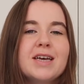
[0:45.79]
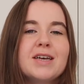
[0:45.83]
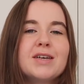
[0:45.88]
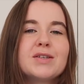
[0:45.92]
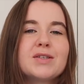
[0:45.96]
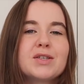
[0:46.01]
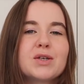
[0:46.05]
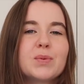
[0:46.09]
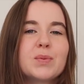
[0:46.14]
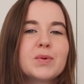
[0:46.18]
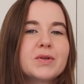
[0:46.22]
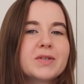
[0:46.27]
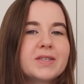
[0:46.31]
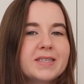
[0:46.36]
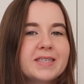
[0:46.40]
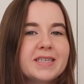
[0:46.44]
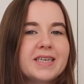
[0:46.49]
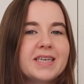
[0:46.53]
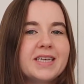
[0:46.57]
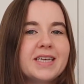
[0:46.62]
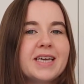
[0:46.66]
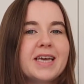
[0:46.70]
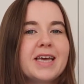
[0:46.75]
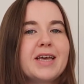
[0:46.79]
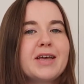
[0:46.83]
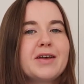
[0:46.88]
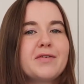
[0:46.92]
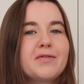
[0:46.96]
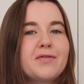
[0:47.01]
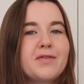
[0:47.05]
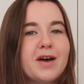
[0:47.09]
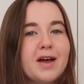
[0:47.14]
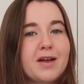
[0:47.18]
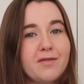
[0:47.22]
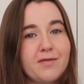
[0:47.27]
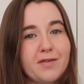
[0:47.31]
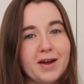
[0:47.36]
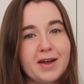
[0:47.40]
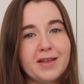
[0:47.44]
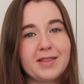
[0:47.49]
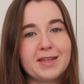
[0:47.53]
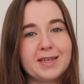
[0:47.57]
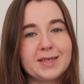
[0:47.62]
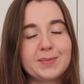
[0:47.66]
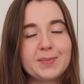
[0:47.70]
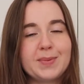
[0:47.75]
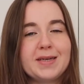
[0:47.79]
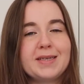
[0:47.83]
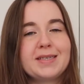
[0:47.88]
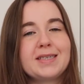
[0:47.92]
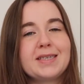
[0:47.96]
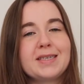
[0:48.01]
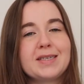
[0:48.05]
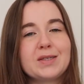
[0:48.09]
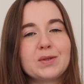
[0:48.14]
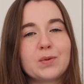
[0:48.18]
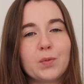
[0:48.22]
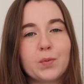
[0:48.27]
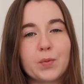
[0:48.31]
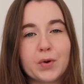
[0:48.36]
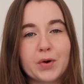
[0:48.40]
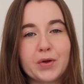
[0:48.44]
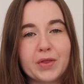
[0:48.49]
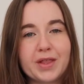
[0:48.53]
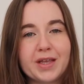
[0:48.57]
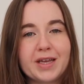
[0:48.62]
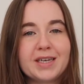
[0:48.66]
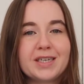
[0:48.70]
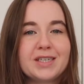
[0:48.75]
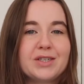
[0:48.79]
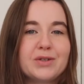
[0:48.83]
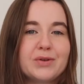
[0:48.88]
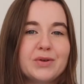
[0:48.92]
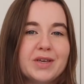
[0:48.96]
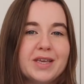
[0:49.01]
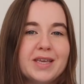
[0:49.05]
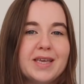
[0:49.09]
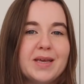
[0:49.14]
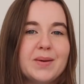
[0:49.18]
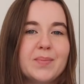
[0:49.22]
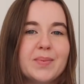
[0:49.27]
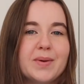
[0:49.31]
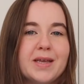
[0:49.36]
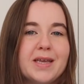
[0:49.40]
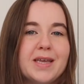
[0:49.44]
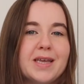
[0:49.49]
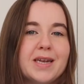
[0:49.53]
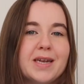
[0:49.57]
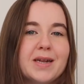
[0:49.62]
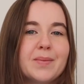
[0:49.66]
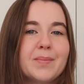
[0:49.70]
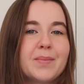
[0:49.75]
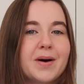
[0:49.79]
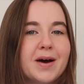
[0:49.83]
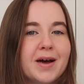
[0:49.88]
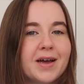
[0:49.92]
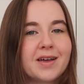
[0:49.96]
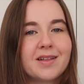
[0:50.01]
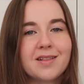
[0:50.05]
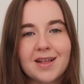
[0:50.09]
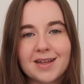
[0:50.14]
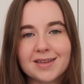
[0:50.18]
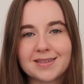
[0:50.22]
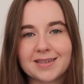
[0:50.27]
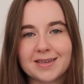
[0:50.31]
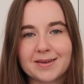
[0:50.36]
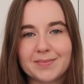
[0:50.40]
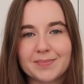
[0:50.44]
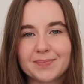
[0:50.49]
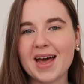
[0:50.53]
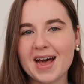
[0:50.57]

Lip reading: so we'll see if I find these pieces worth it to keep in my closet.